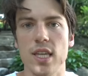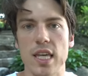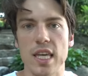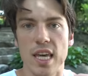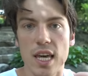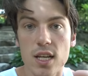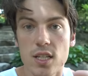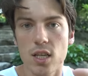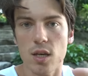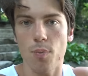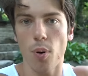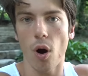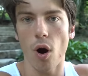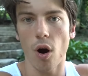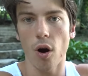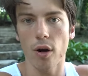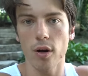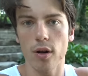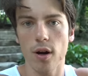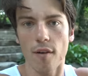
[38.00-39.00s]
the easy
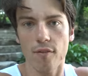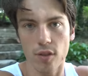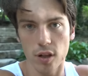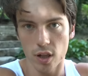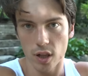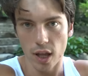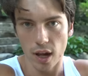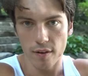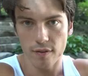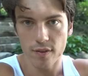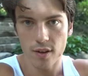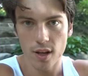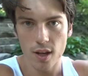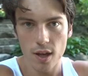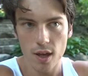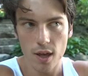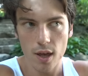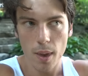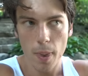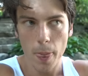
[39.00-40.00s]
part of the lift.
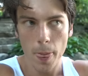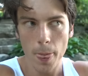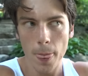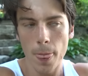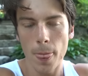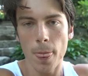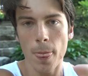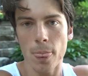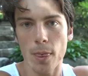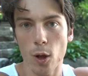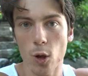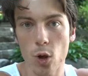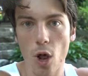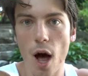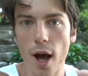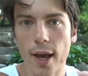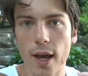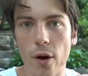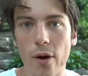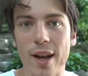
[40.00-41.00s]
The
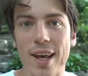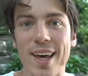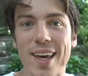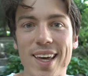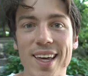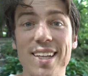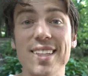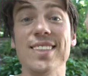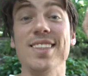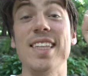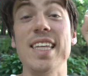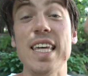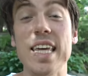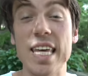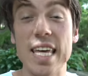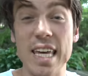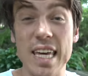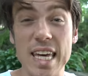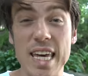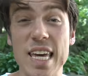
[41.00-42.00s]
lockout is the
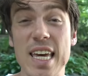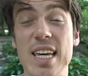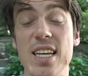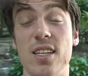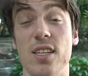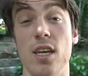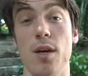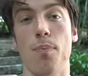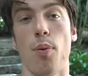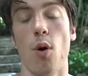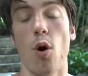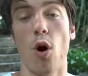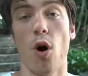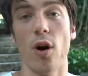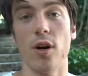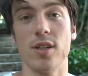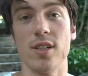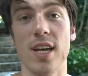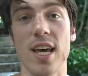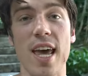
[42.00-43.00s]
easy
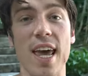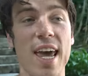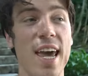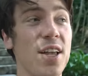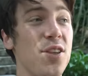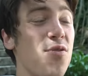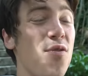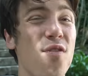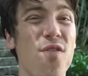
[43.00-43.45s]
part. It's